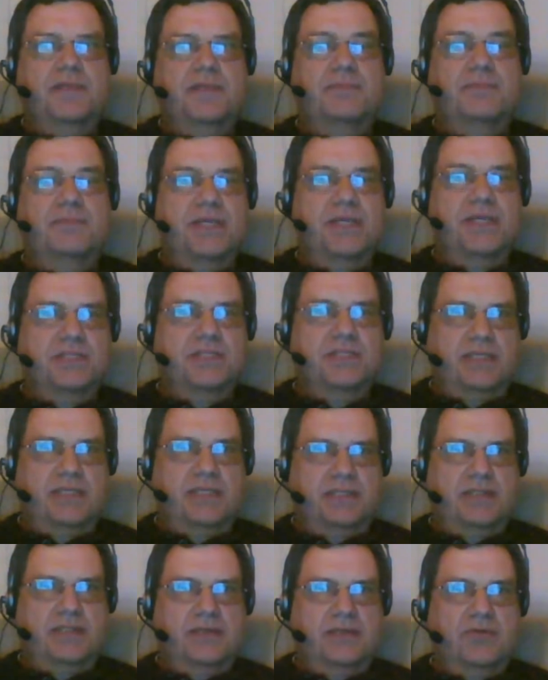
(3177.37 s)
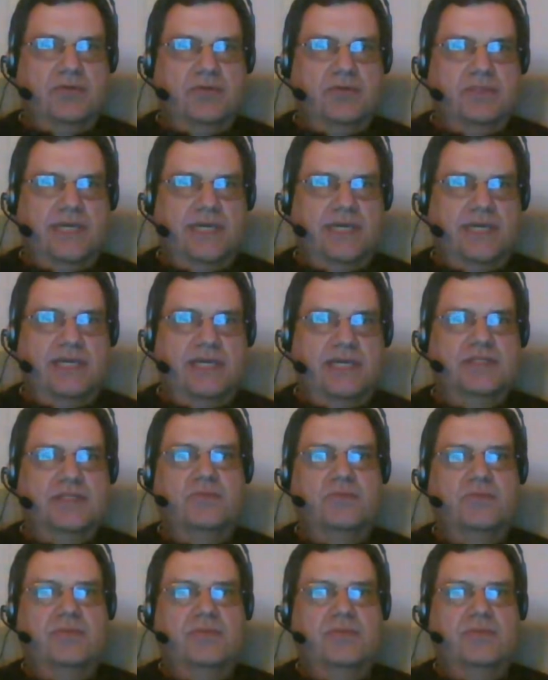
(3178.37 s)
the business context
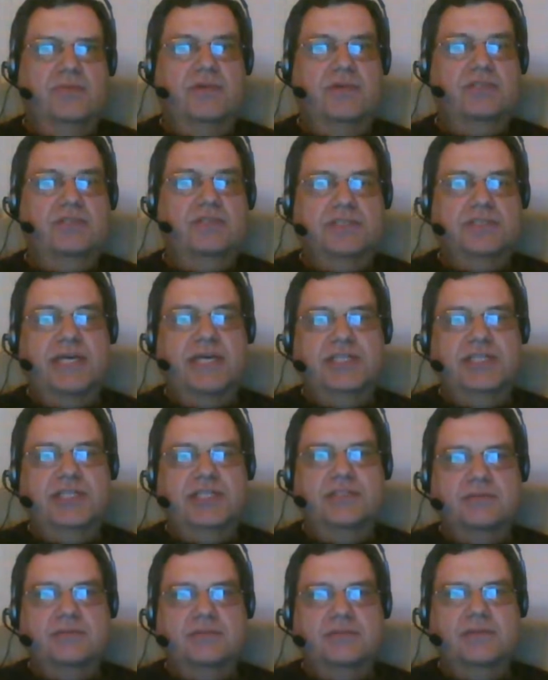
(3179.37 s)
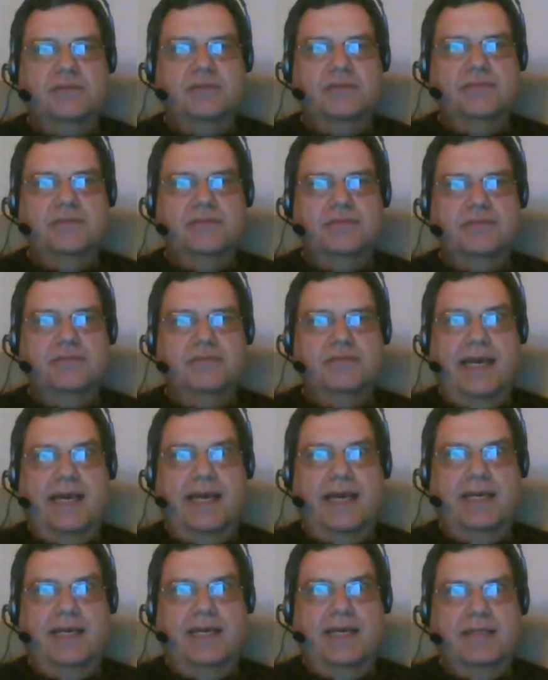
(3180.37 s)
from the presentation
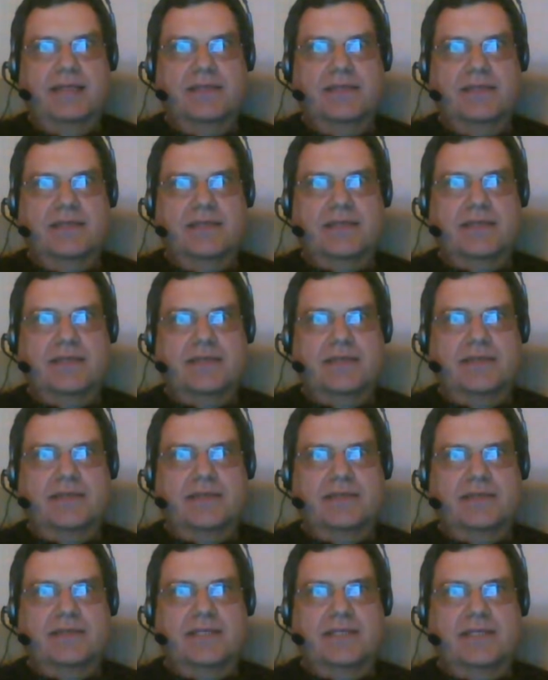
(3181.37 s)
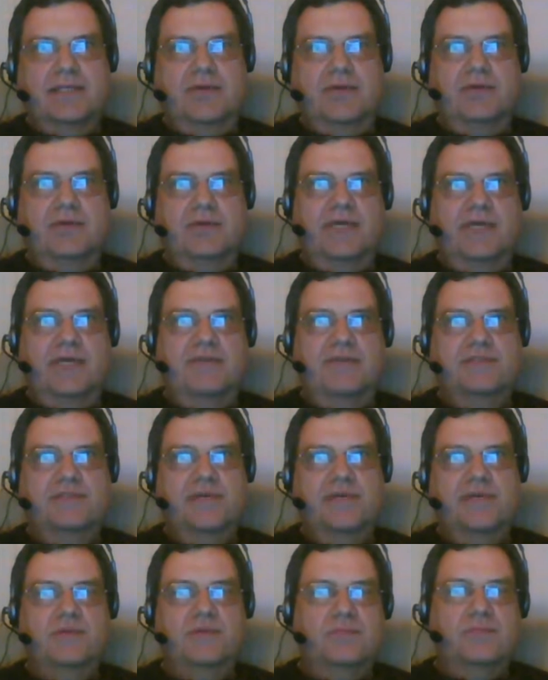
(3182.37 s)
layer. So you'd have
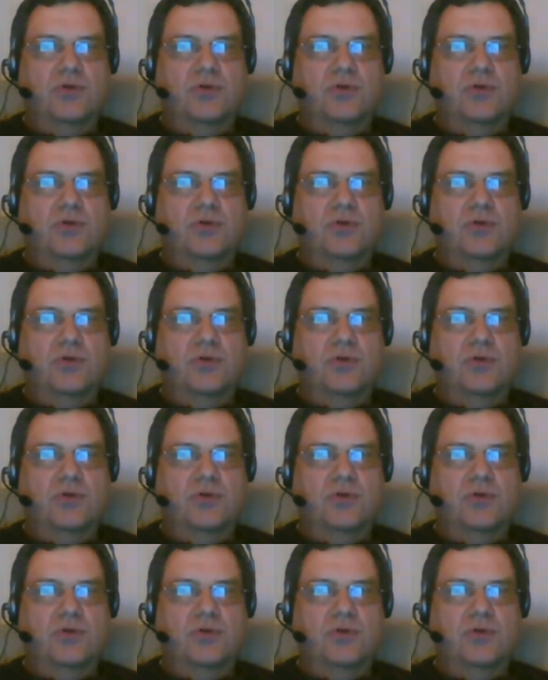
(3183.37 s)
separate